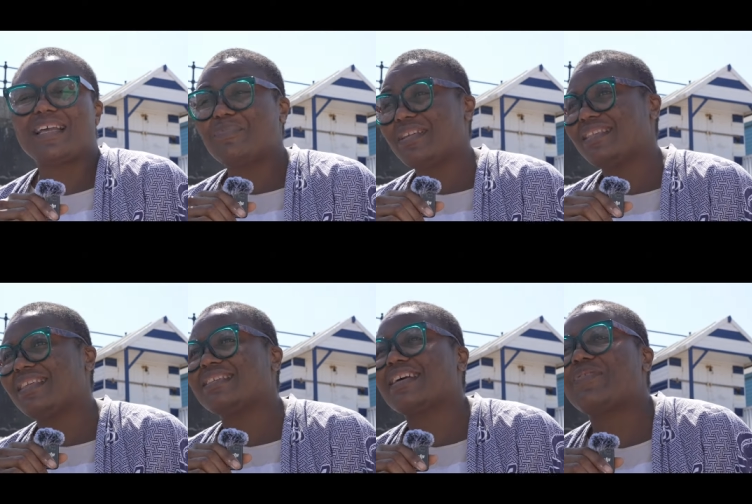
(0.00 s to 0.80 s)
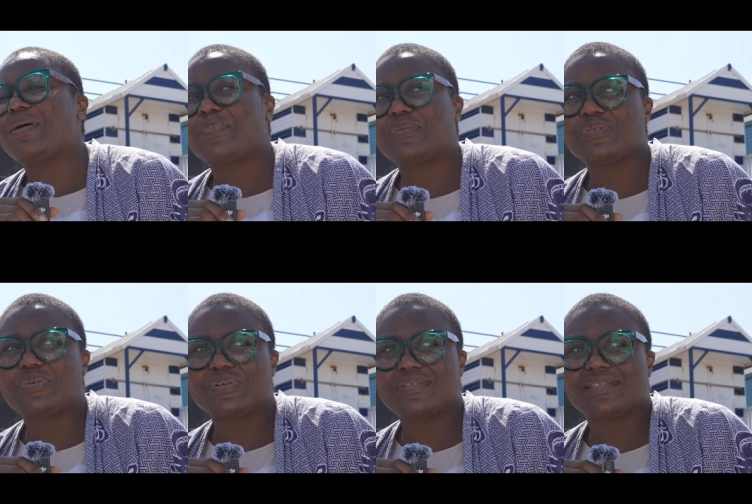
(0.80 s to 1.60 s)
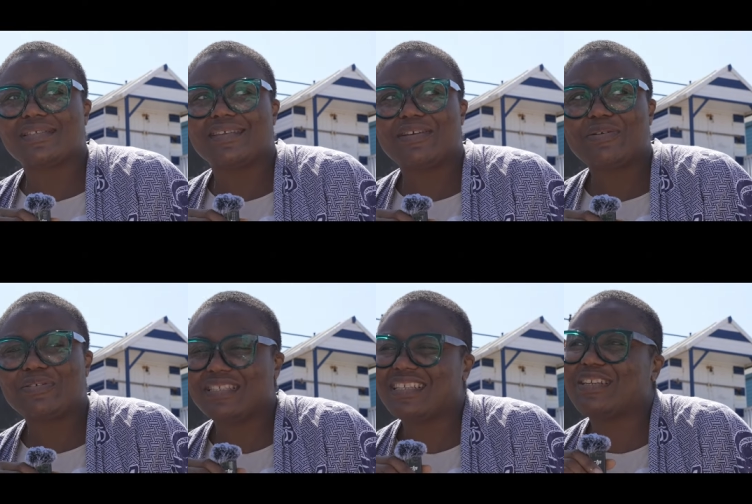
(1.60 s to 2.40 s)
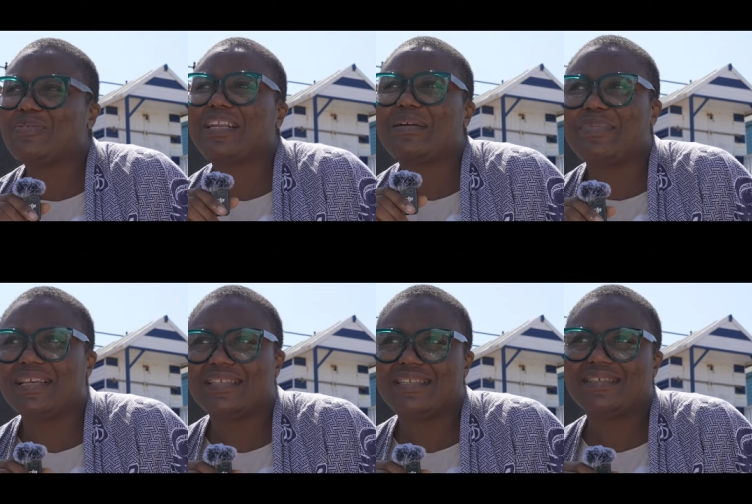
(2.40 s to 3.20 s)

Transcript: And many things have happened to us. Until when I met